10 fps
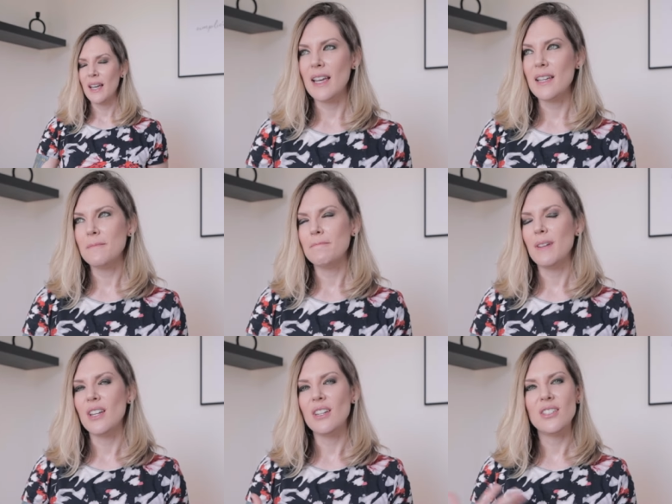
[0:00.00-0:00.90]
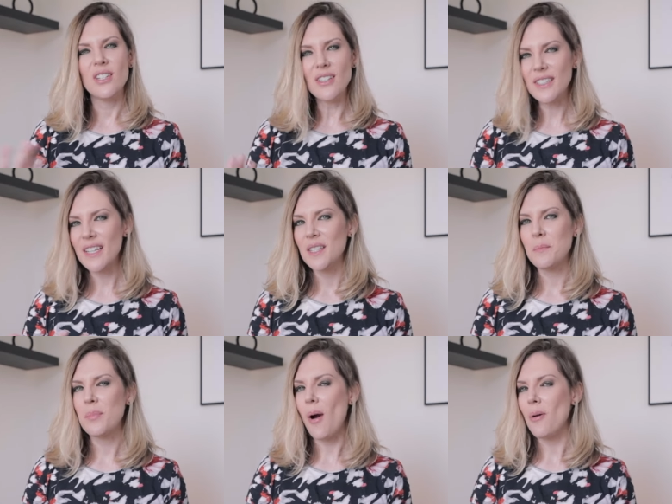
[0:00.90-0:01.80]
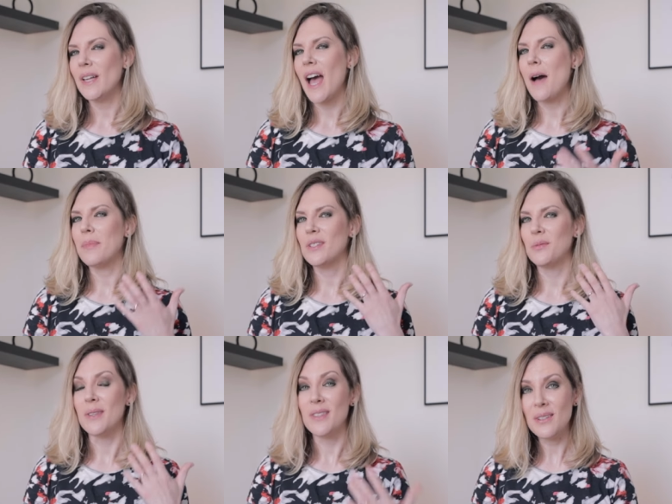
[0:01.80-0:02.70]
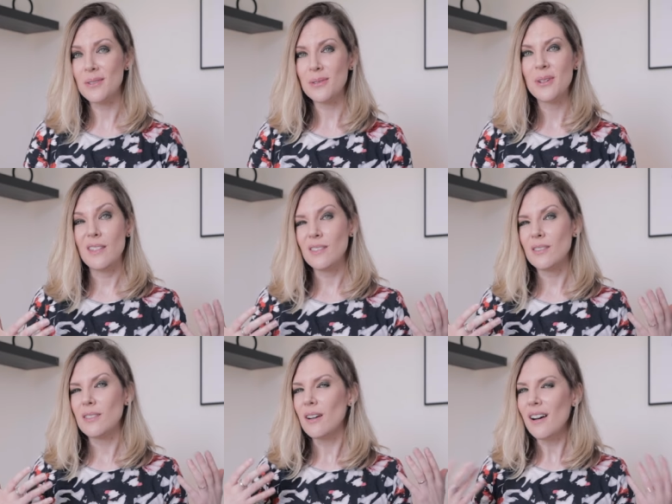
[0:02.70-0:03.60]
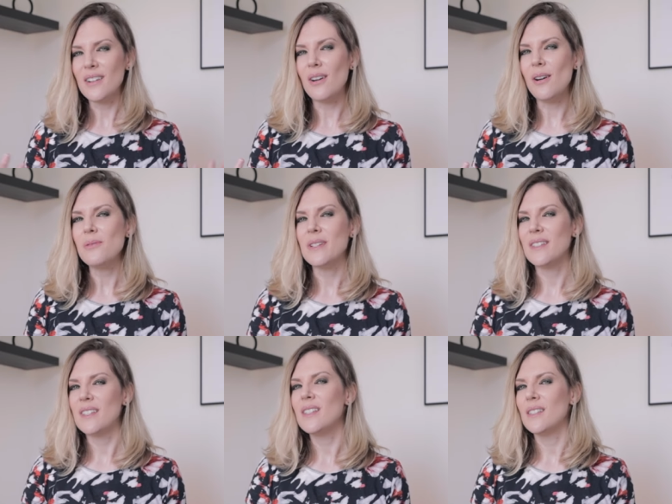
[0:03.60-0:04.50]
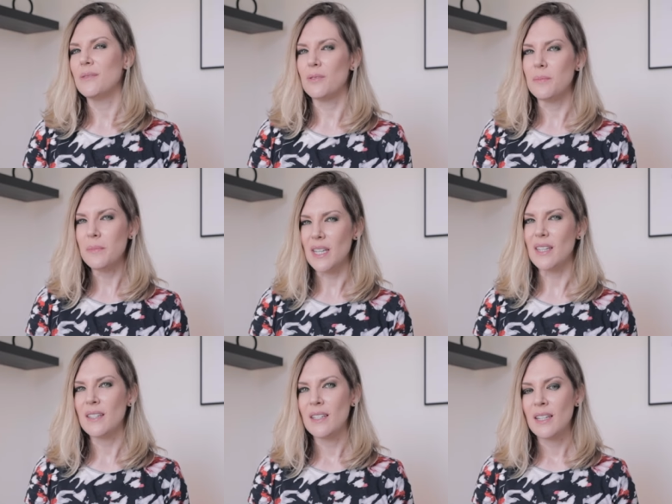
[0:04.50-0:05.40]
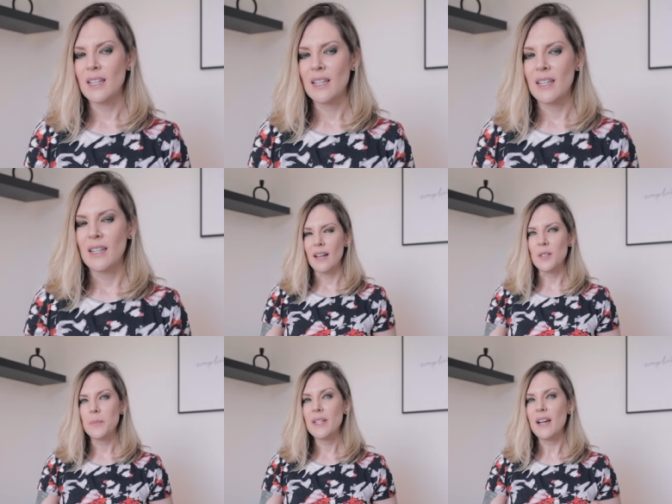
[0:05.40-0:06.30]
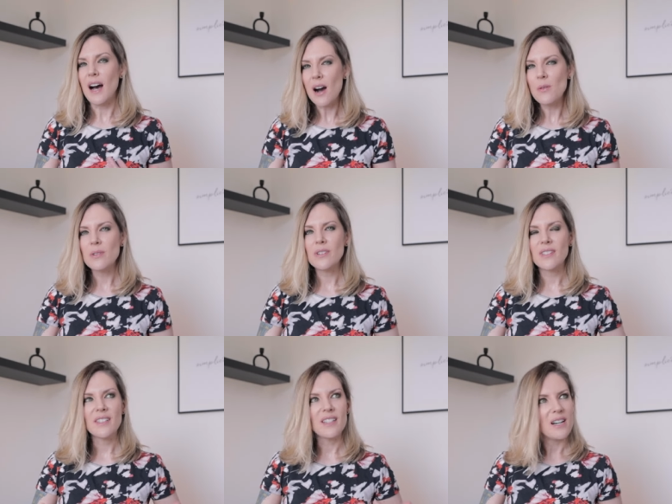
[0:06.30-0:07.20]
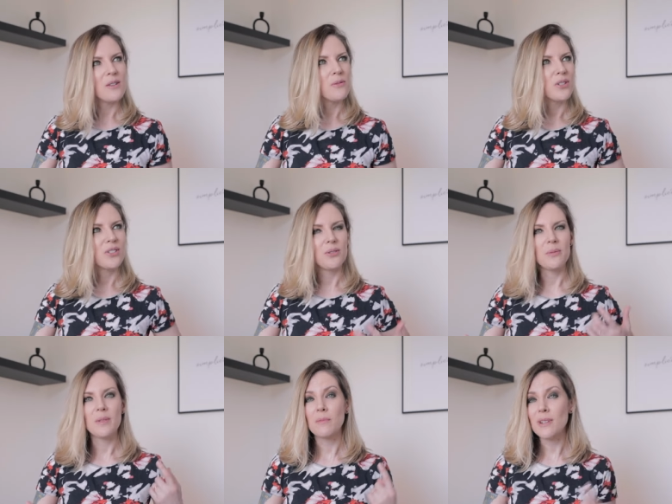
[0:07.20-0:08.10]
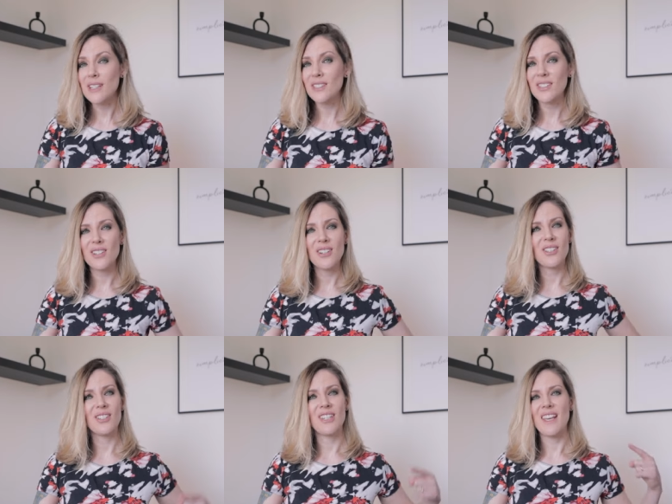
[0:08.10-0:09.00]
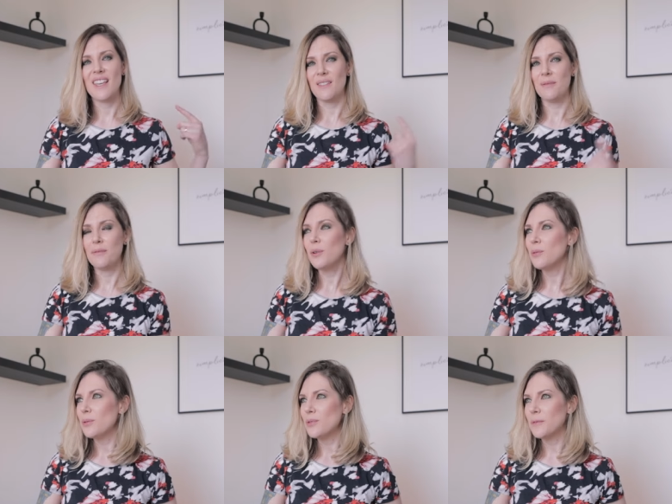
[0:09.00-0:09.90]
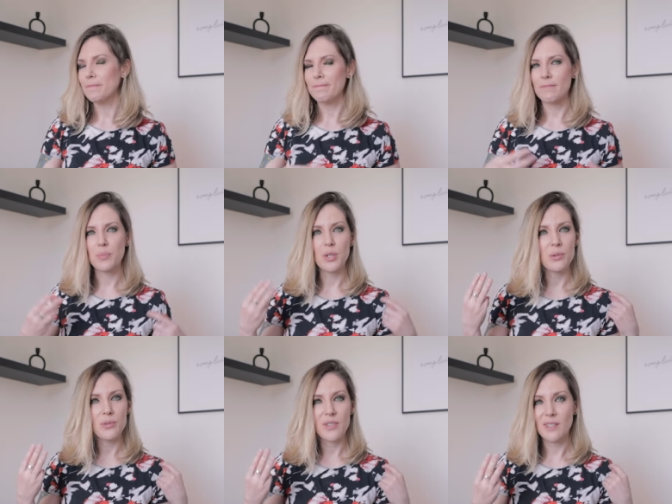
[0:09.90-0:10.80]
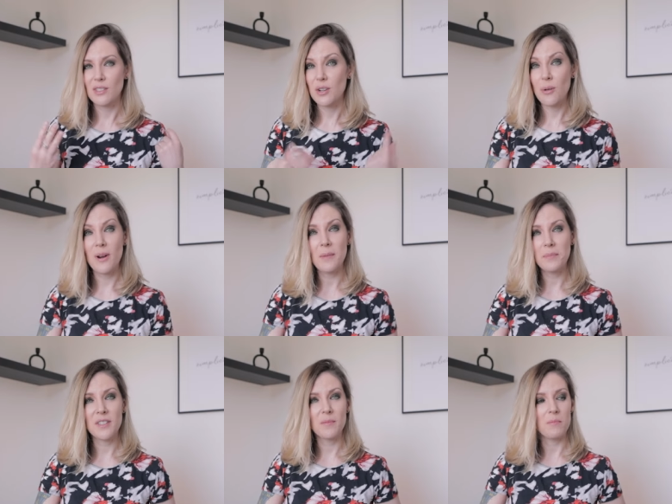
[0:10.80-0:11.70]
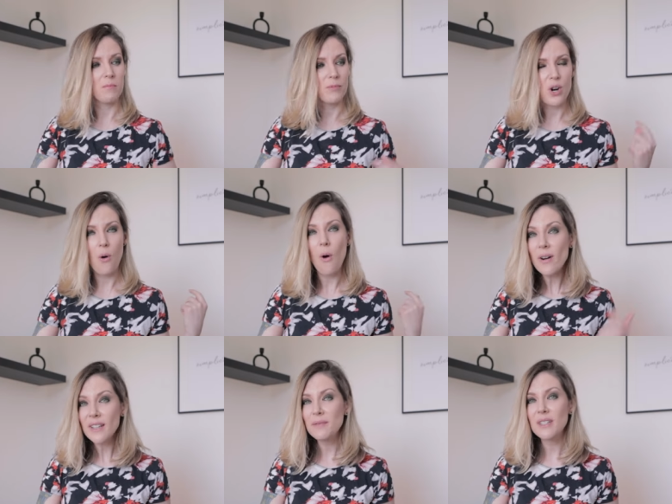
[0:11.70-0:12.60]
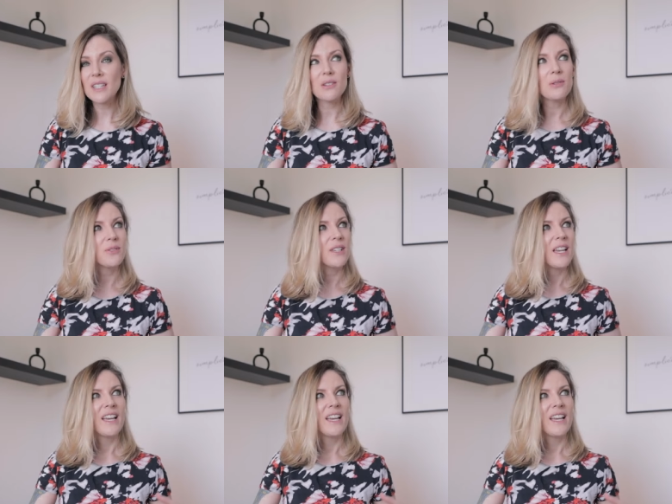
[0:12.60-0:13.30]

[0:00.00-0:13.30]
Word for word: And just as it probably happens with you, things are not always easy for me. I spend hours and hours doing research, taking photos, producing scripts, recording videos,